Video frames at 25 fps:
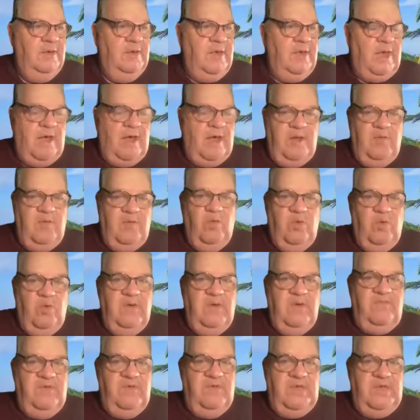
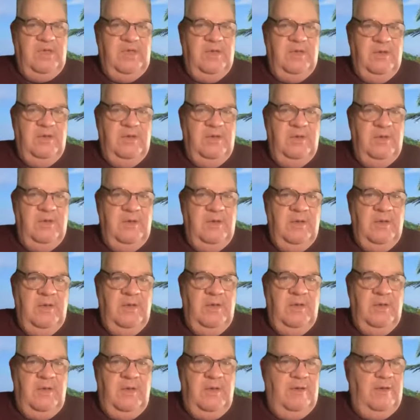unworthy,
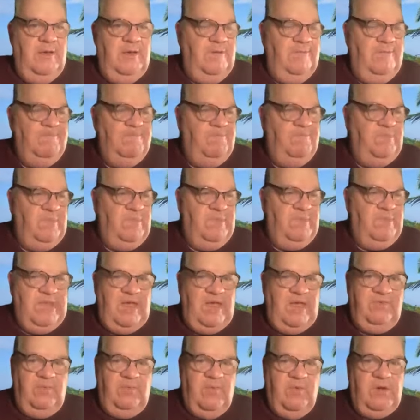
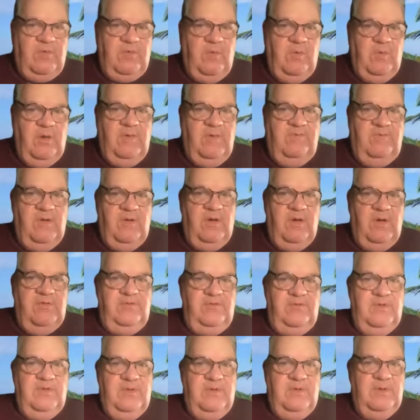that's what
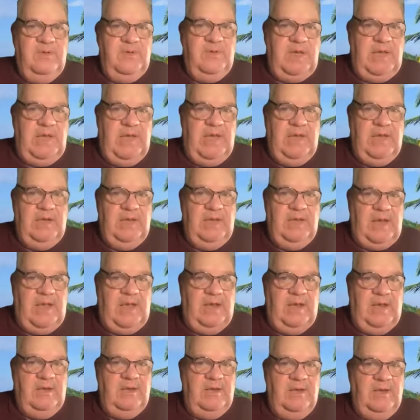qualifies you.
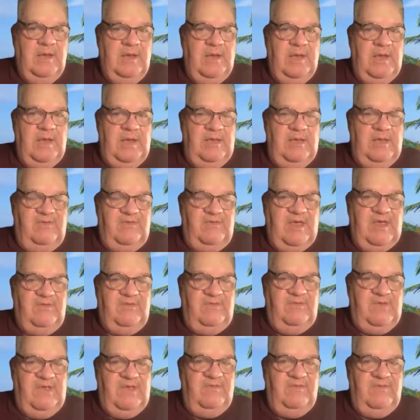And it's that
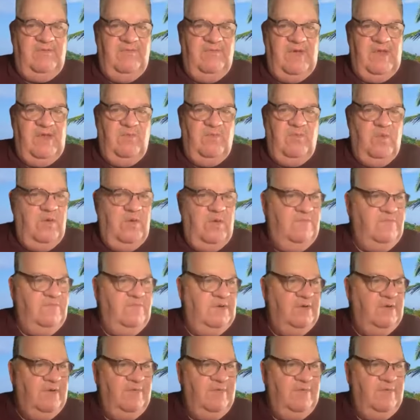sense of
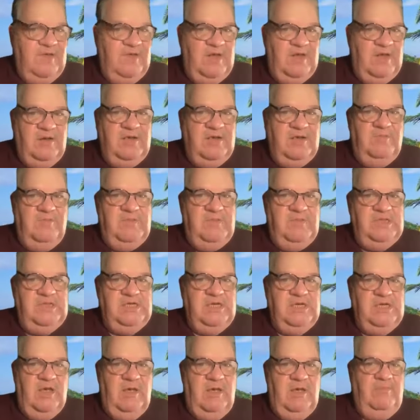unworthiness that'll keep you
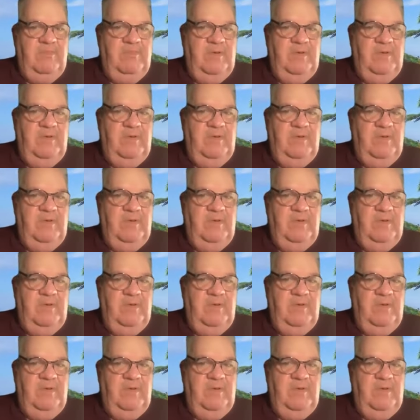sharp.